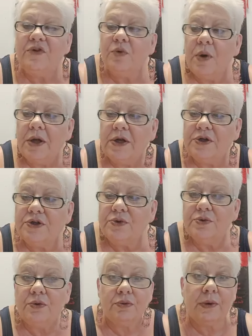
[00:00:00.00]
you want to
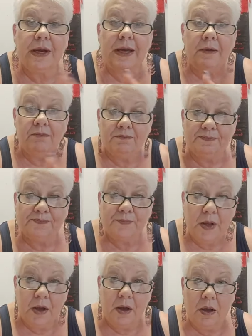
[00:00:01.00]
do 3
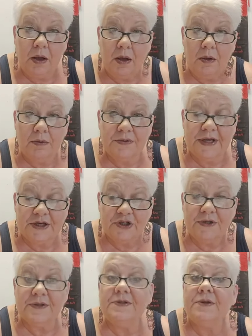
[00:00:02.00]

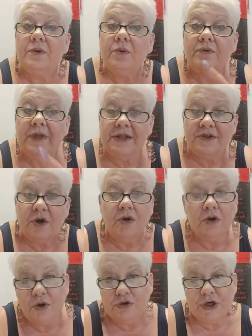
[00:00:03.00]
sessions, that's called
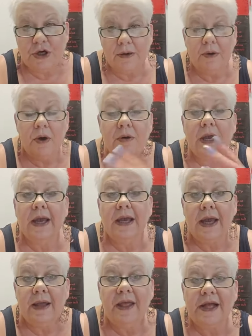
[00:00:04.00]
coaching. Okay.
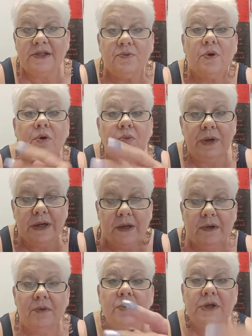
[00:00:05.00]
And that's where
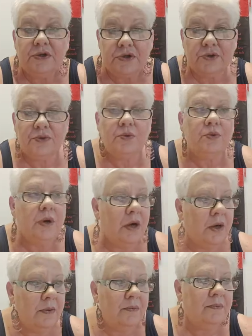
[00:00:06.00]
we
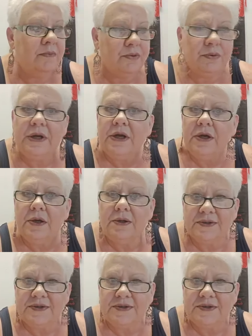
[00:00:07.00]
do 3